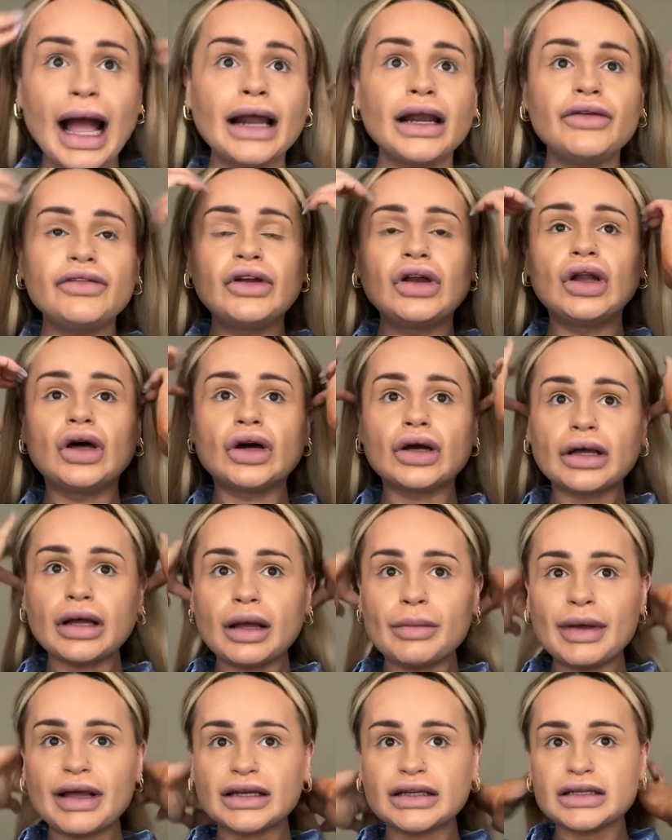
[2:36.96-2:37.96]
of look a
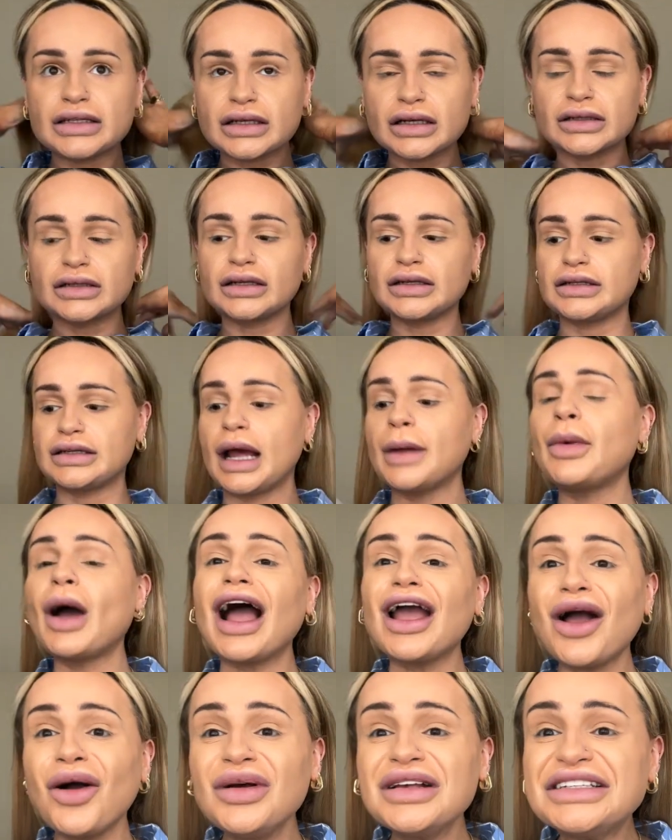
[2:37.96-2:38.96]
bit disgusting today, but
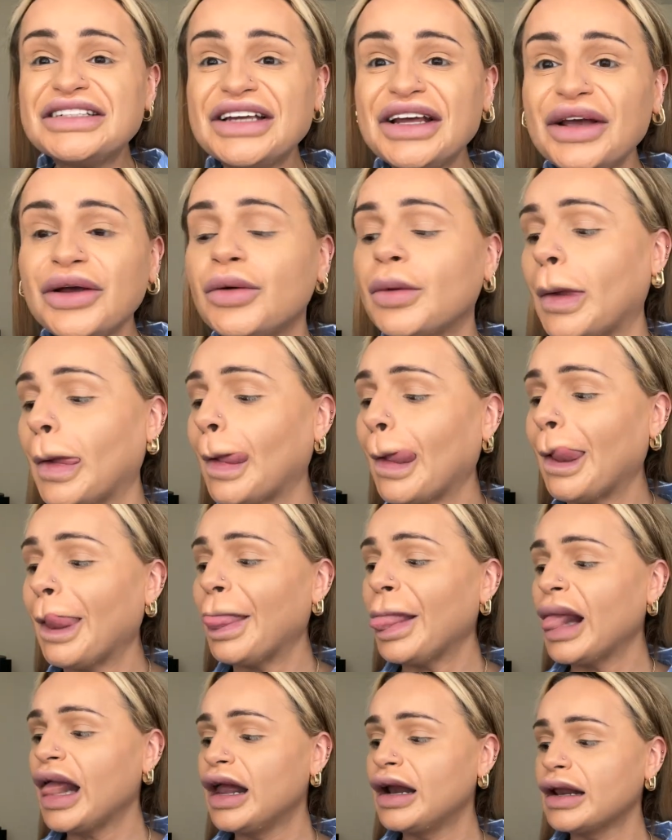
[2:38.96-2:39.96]
I always do.
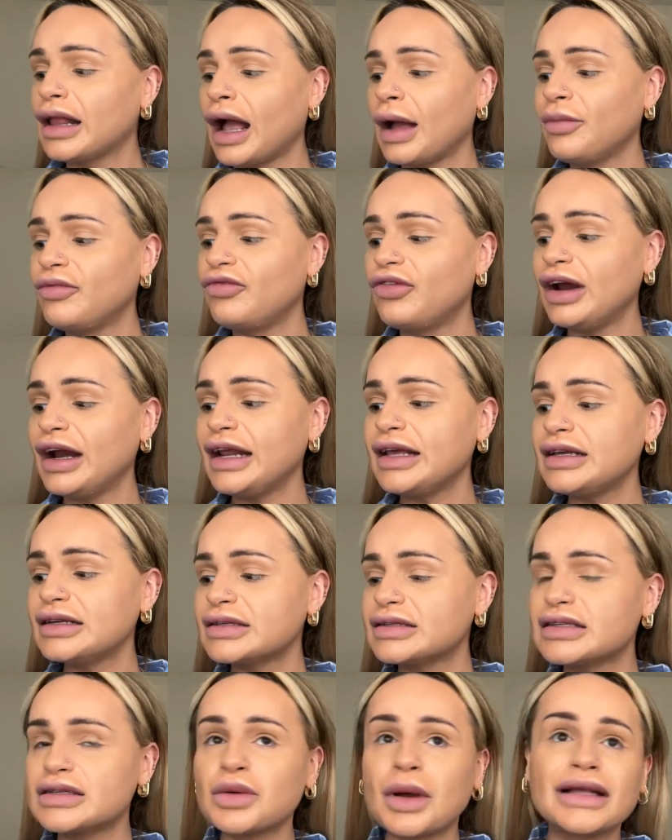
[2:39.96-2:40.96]
I'm really
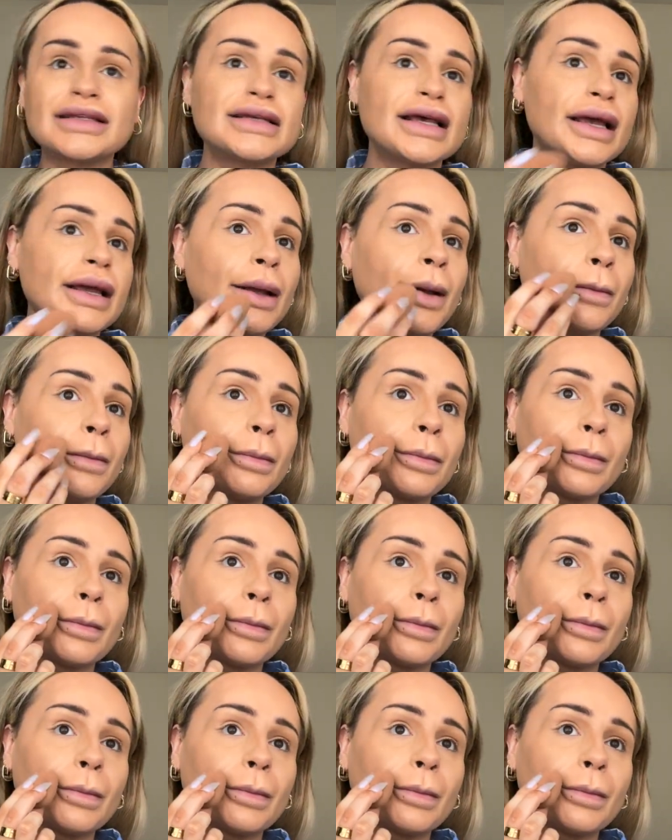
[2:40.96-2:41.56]
sweating.